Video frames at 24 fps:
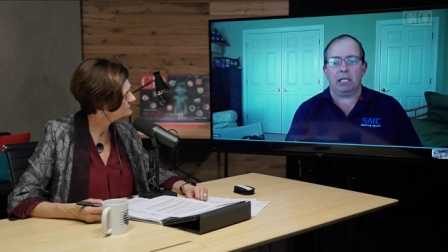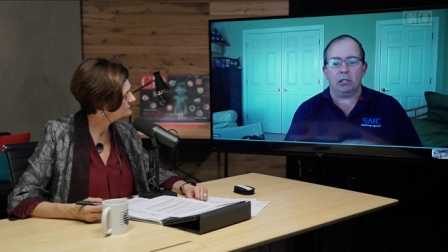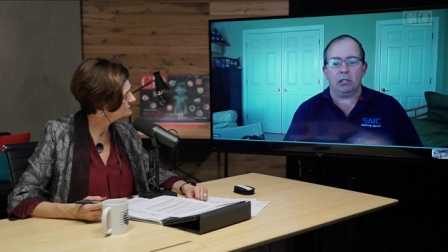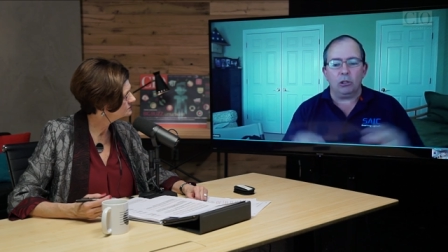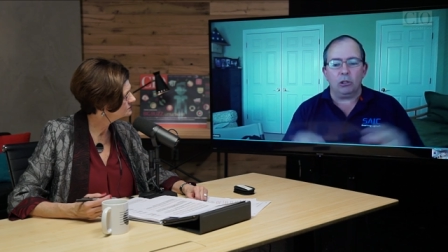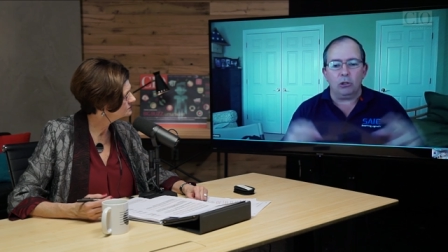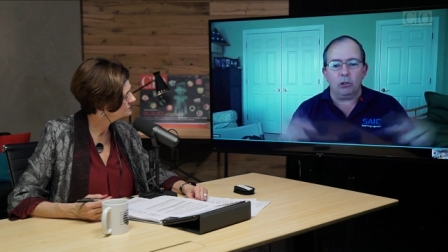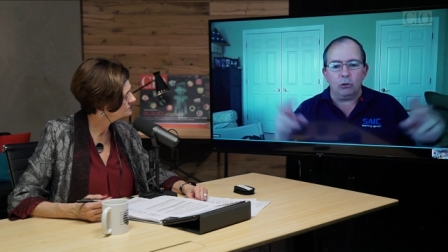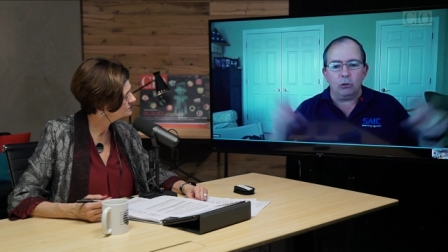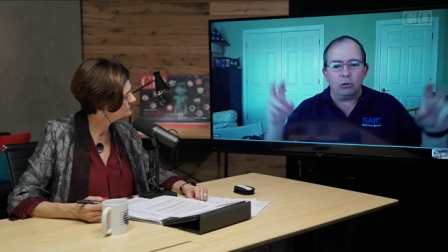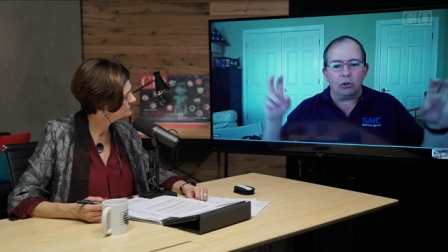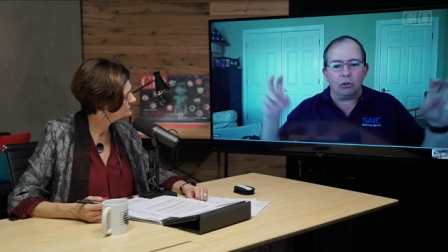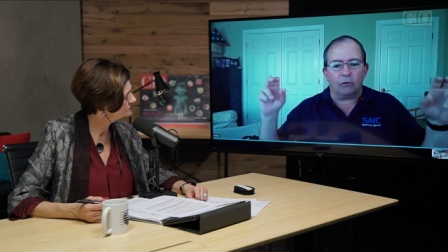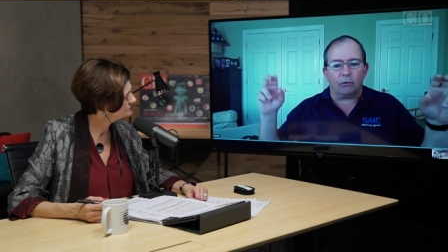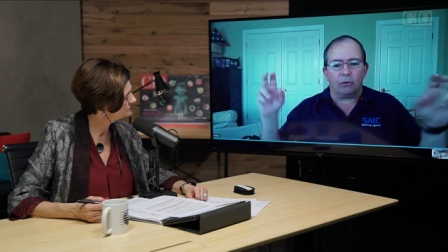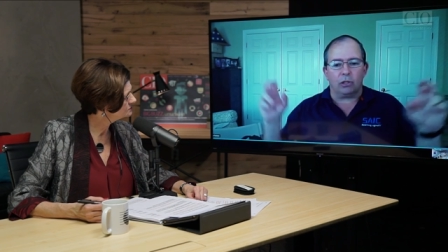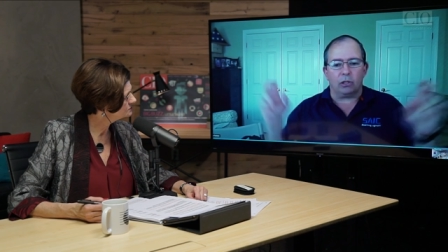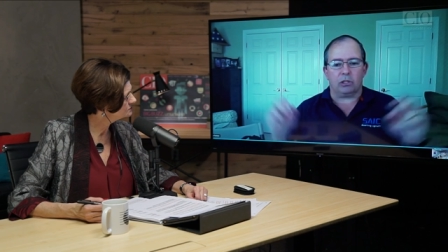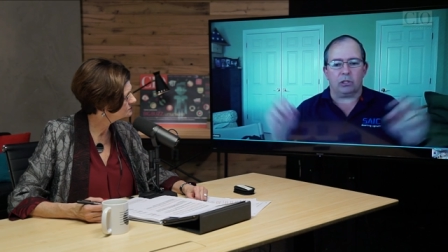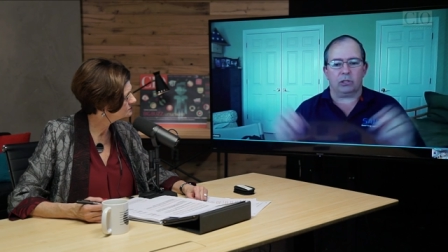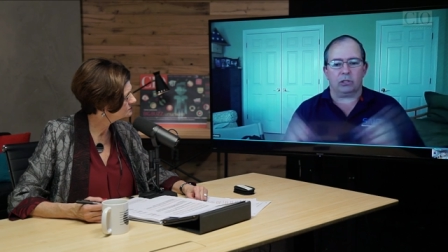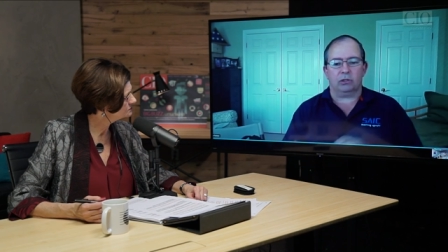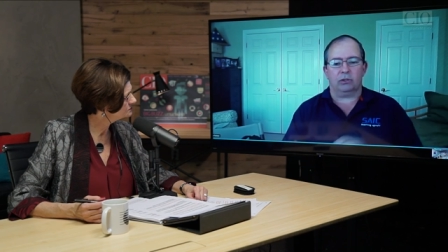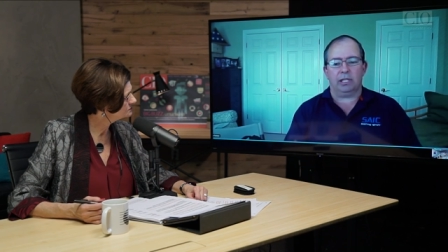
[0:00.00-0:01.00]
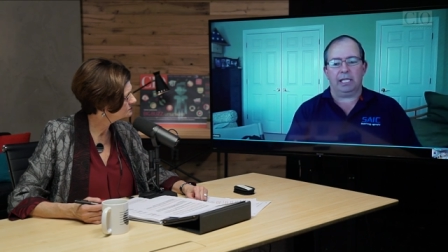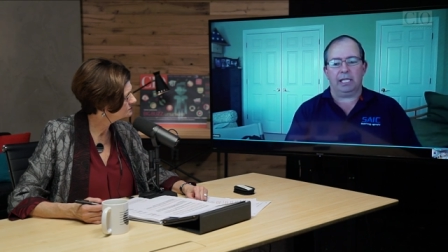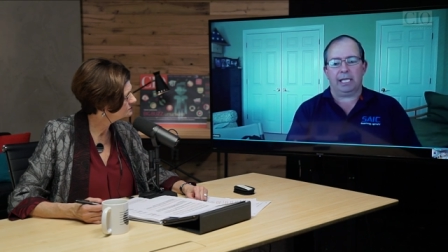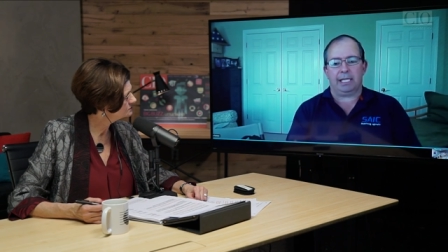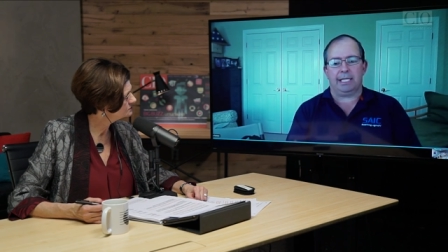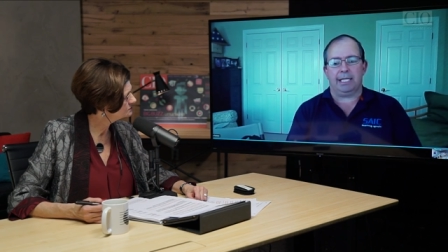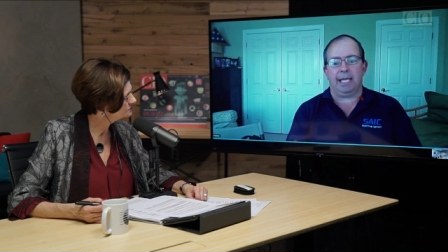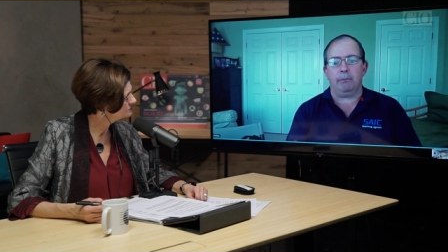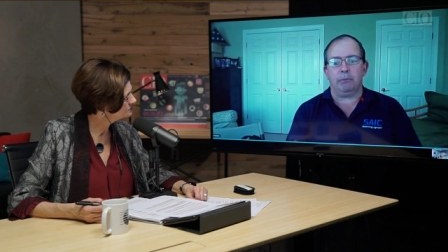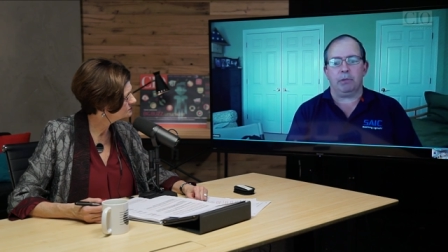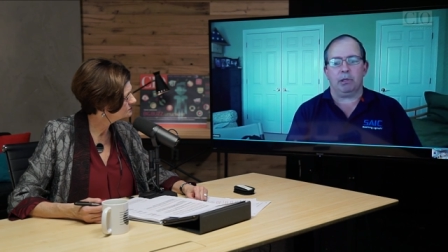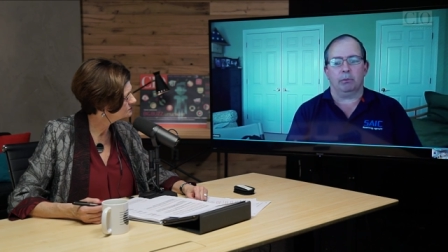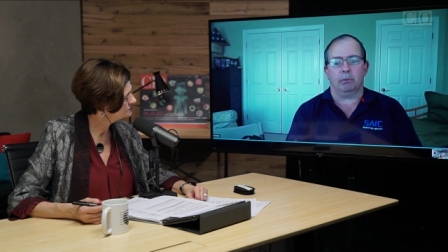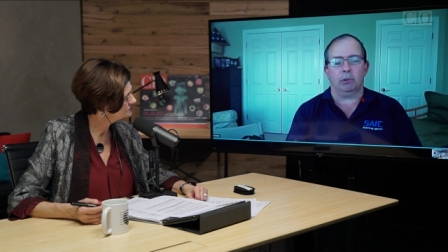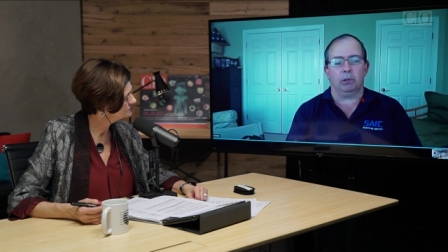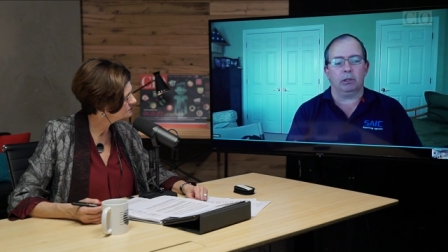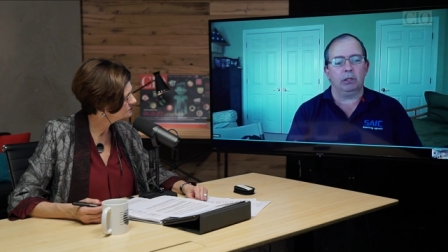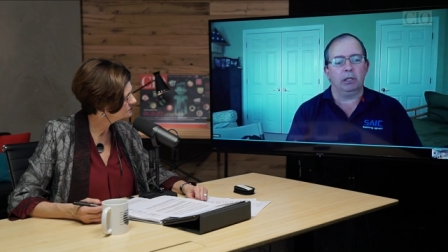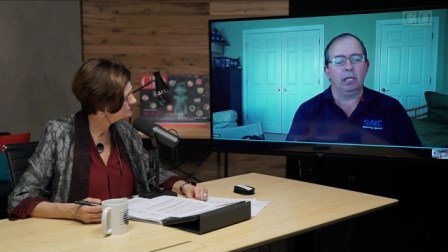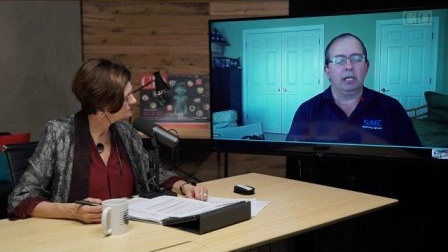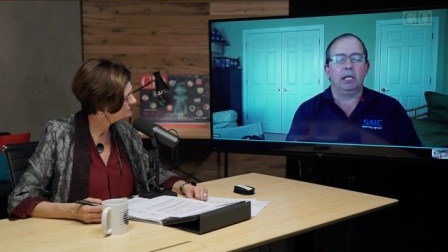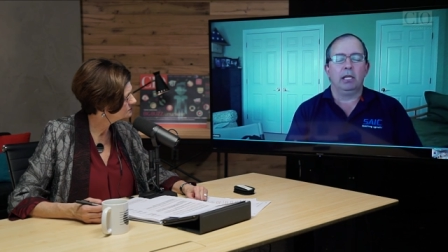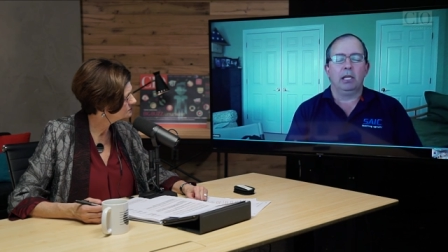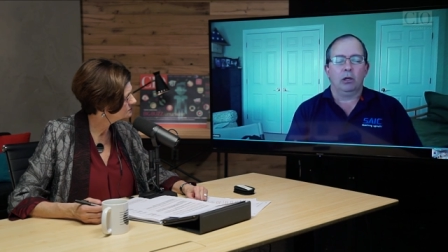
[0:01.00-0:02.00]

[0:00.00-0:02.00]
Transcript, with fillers: universally acceptable,